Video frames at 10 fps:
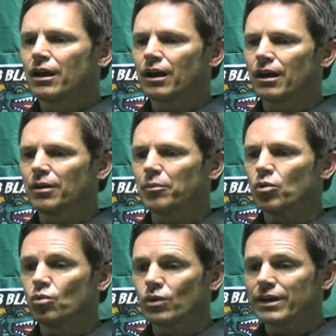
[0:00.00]
um,
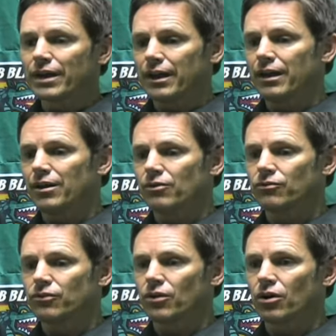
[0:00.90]
we
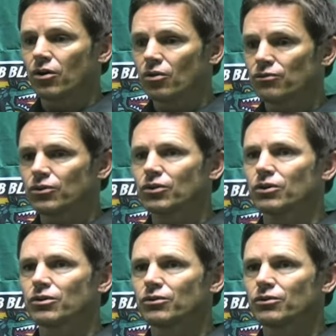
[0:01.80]
have over